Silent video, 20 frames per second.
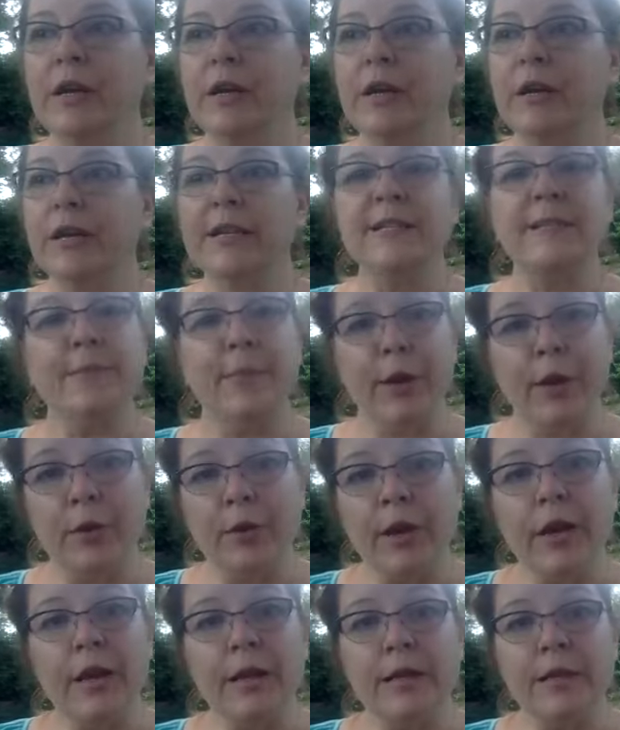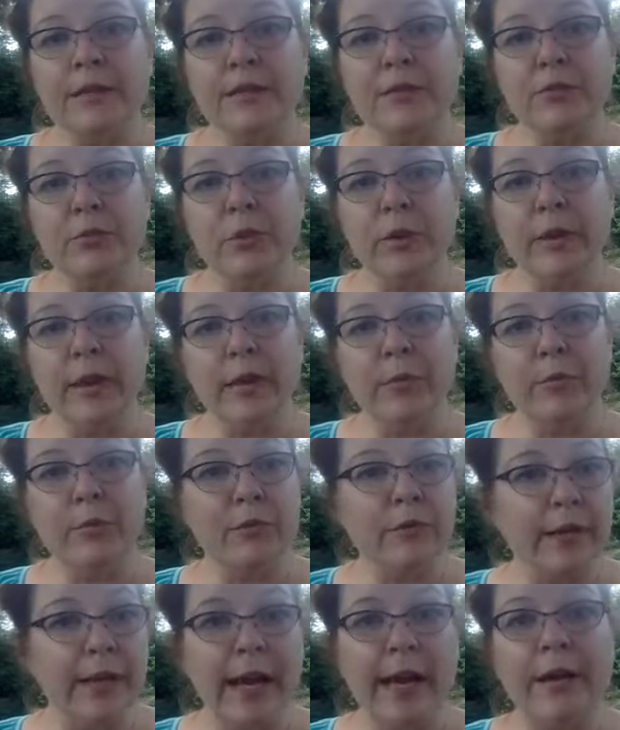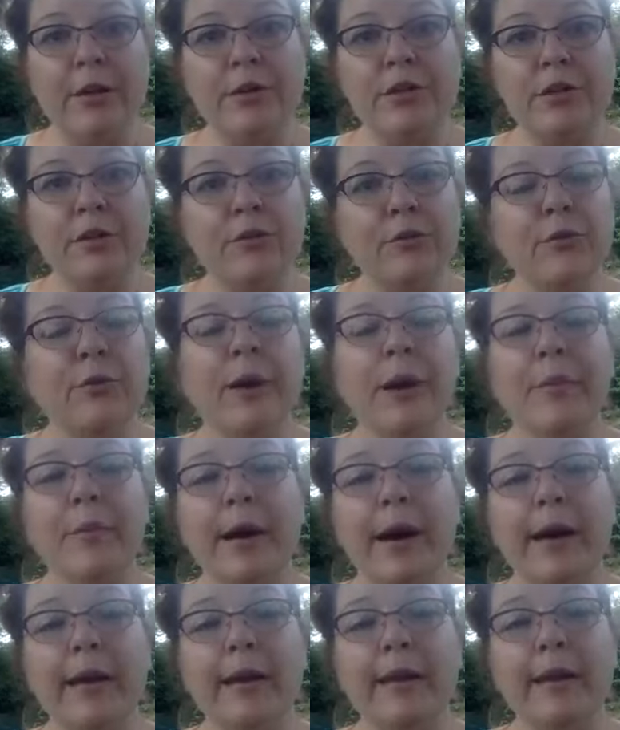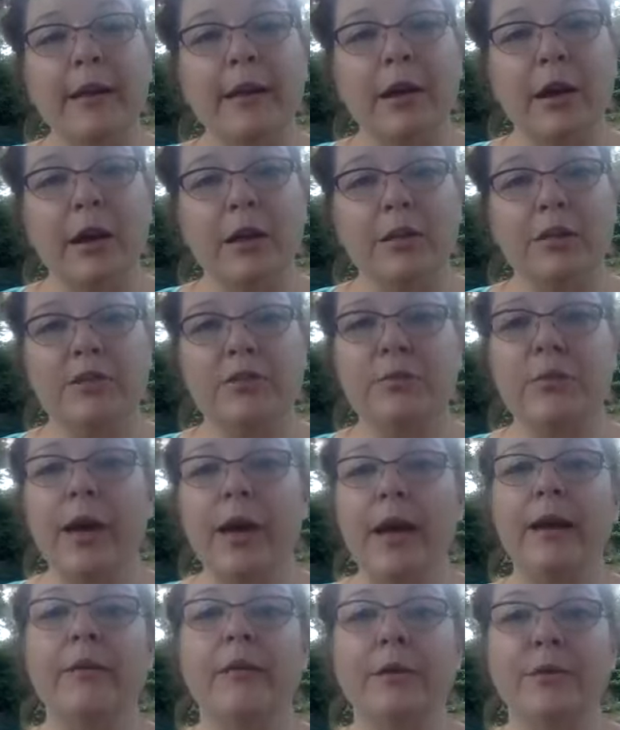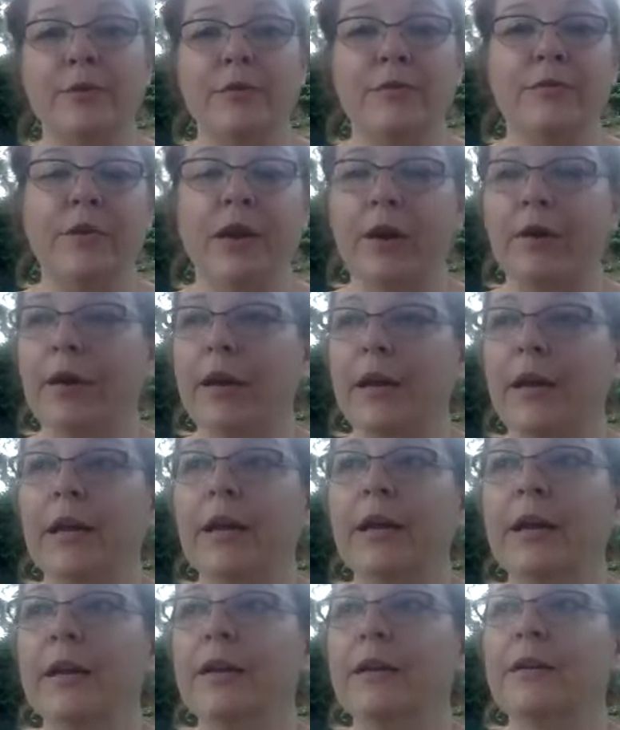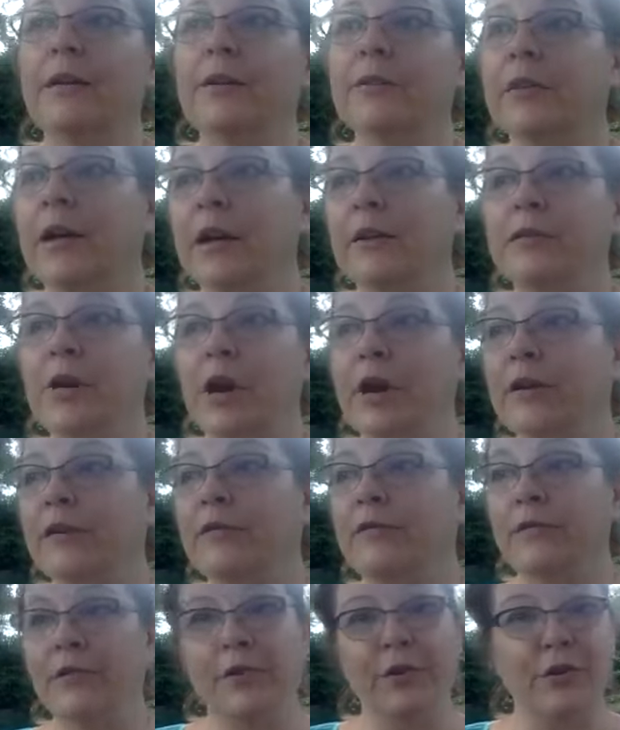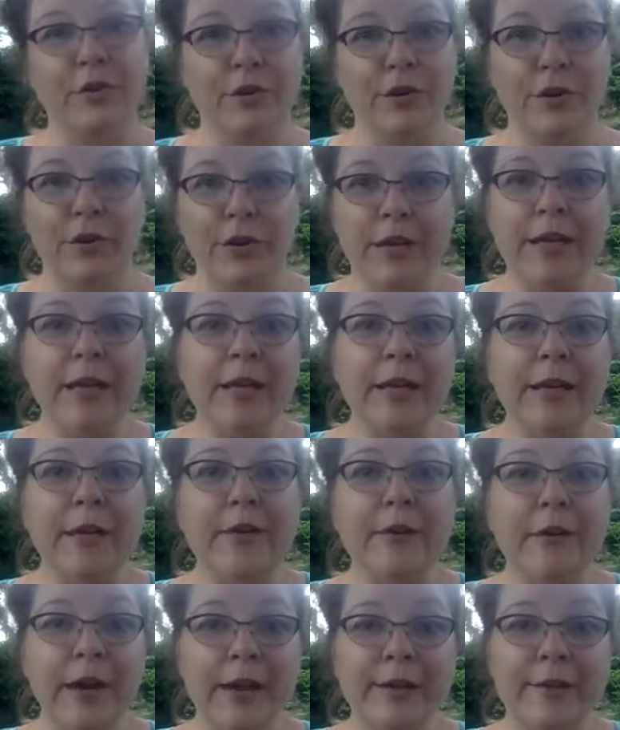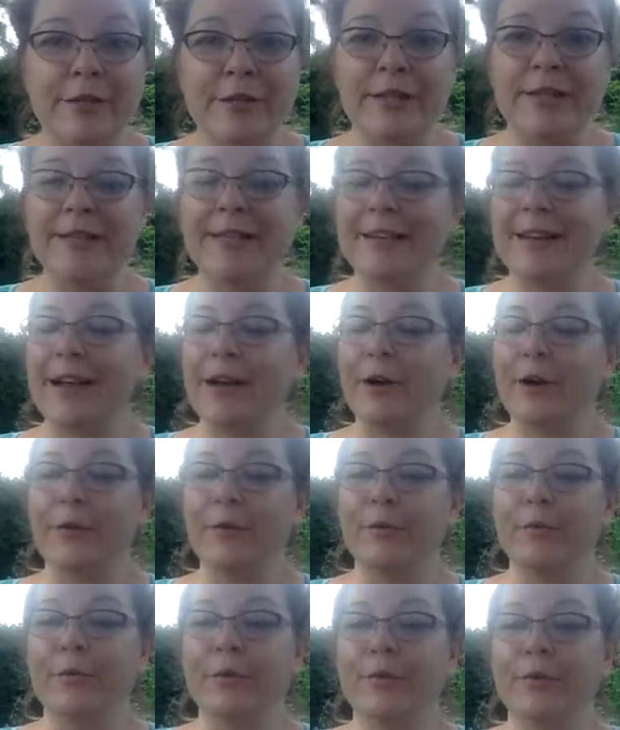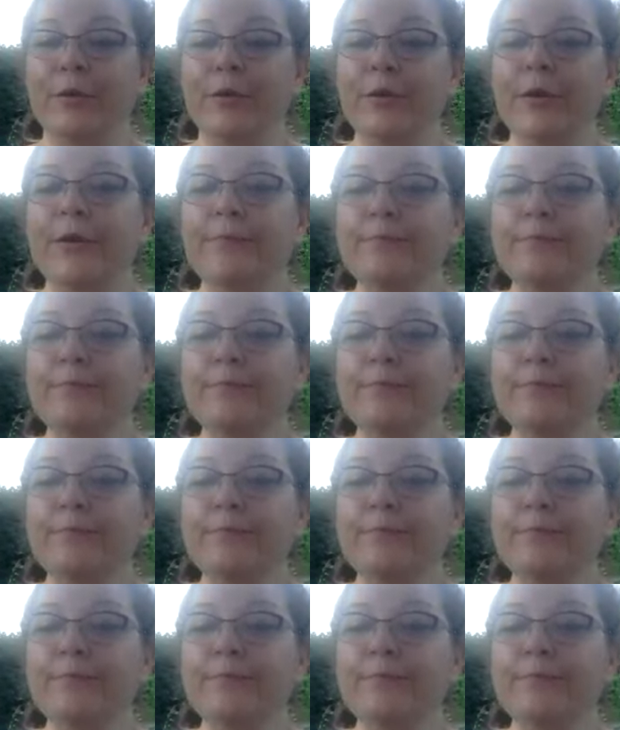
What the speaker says: experience with moving energy through my body in a conscious way. There was a lot of talk of your ki, your energy, and how we were doing